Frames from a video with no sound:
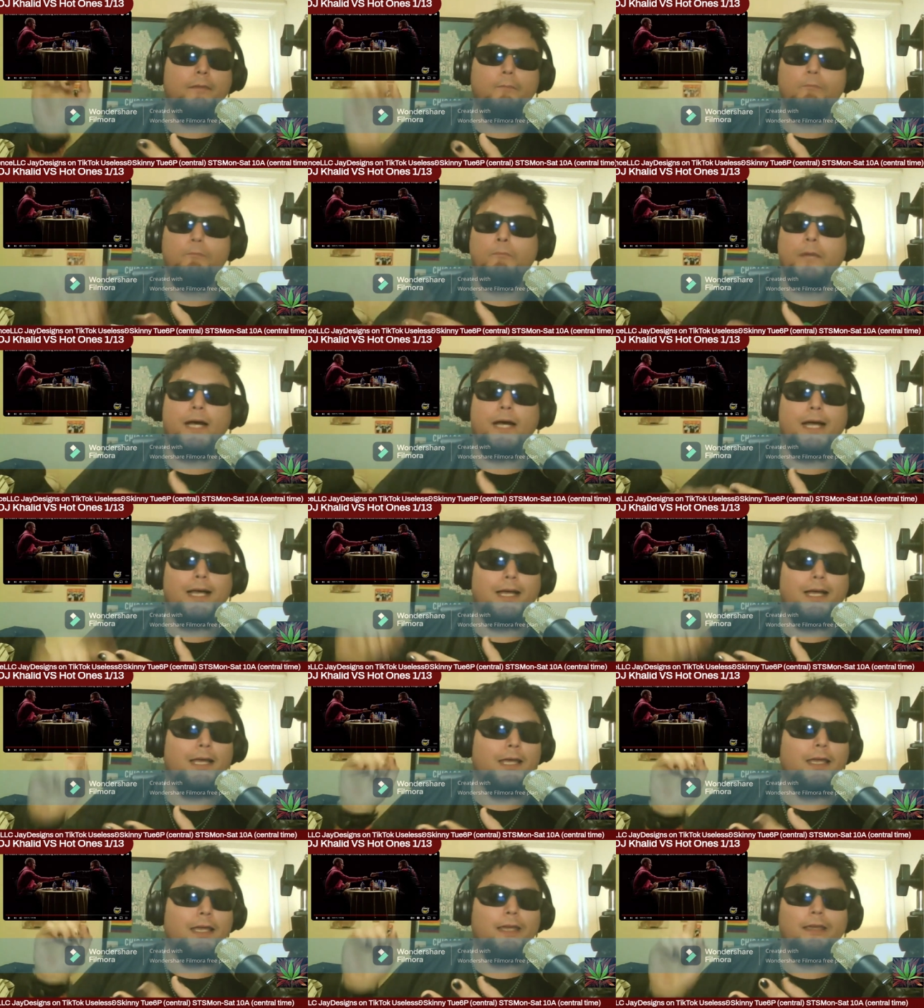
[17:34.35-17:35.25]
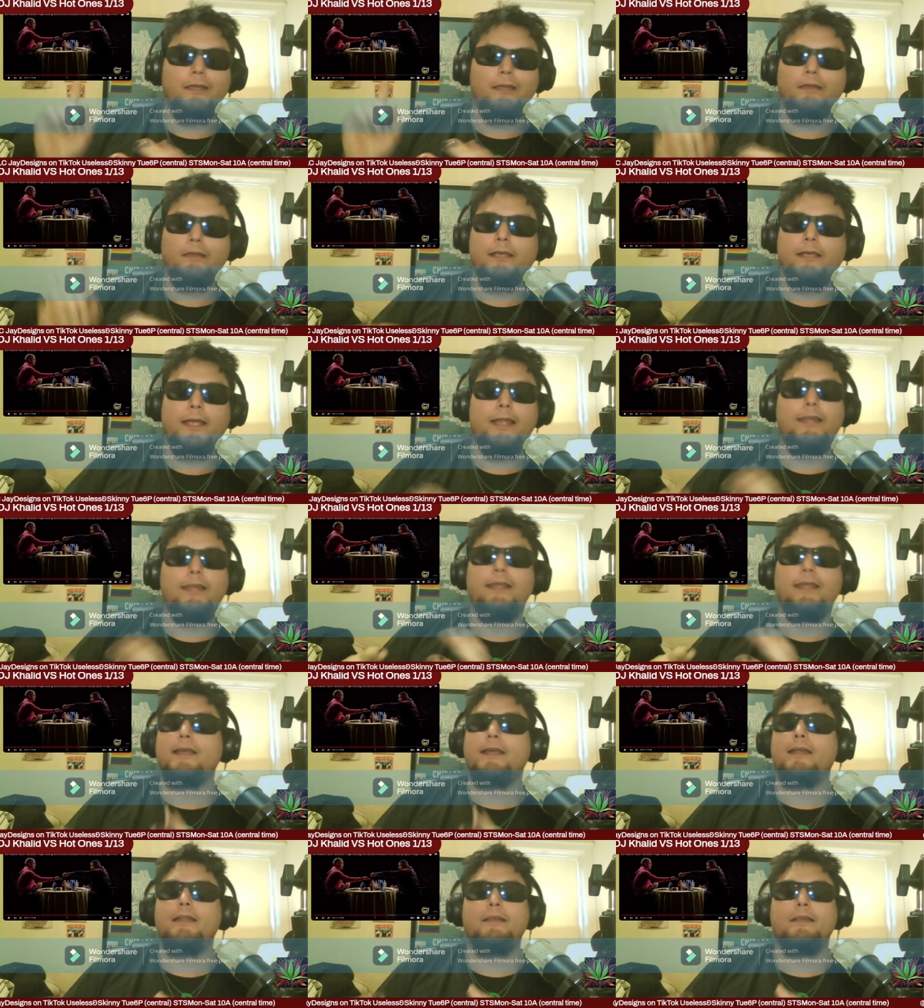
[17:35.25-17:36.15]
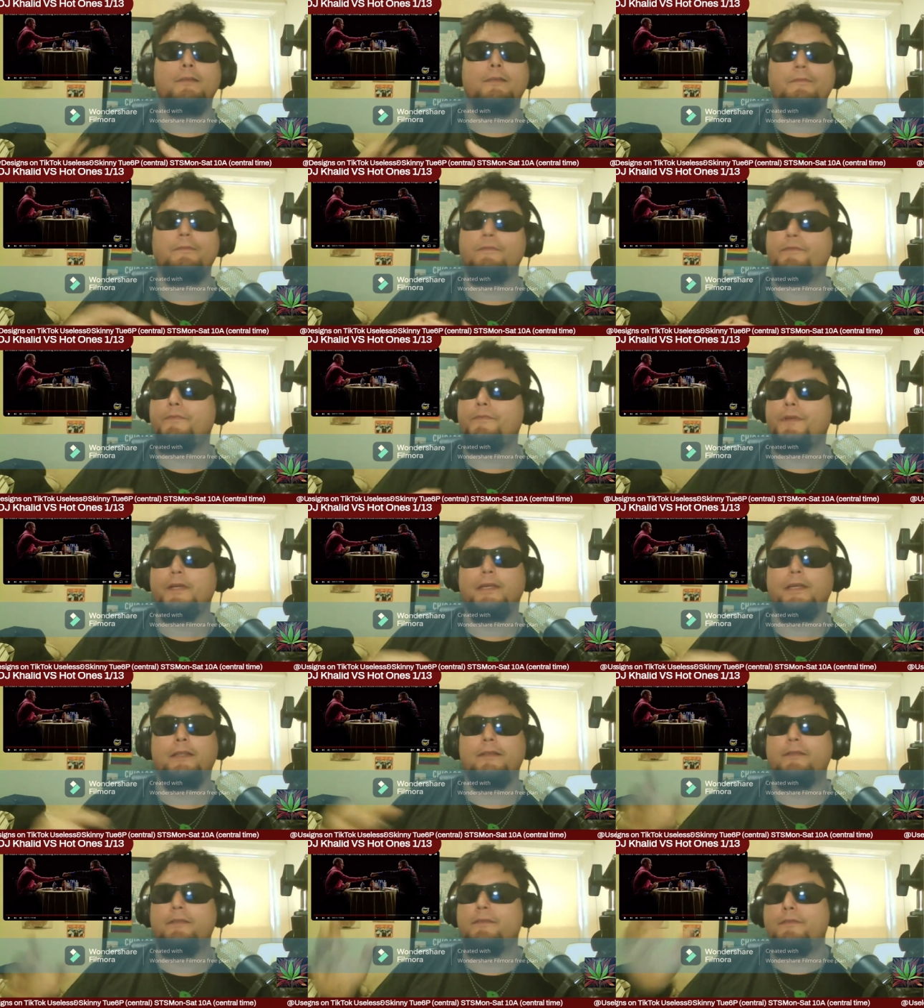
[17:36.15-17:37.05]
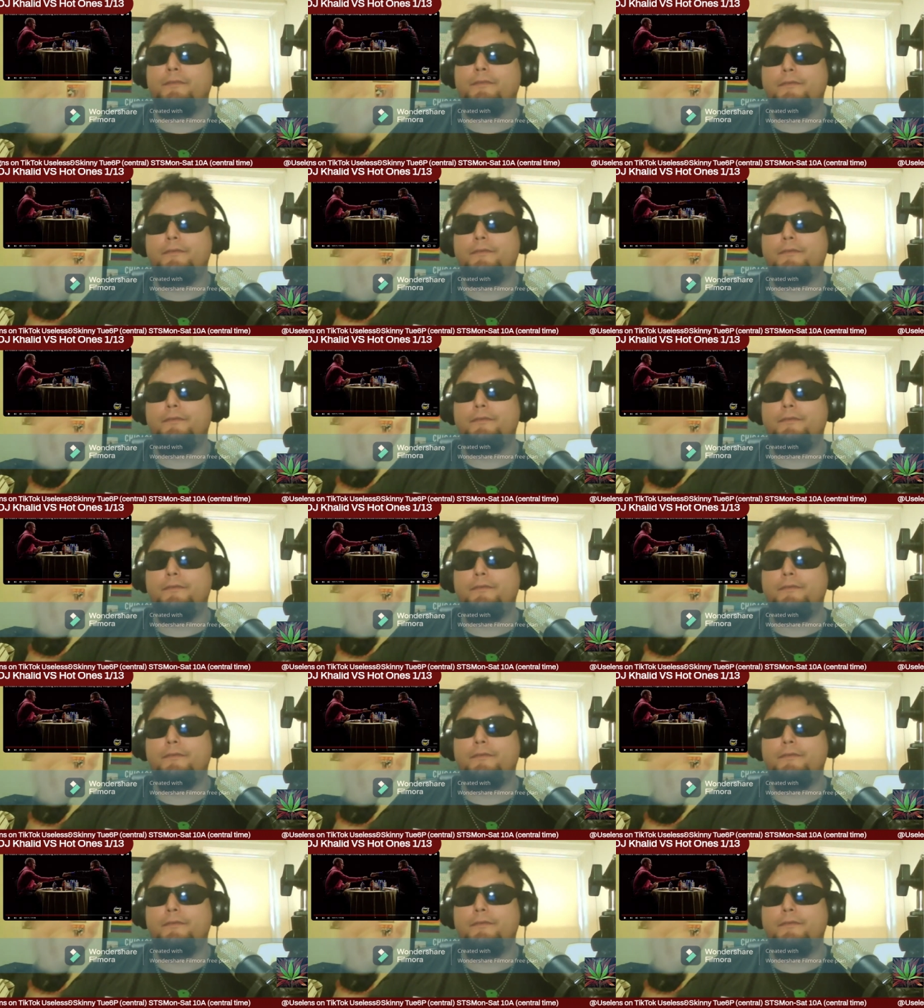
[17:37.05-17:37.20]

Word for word: my, any kind of fucking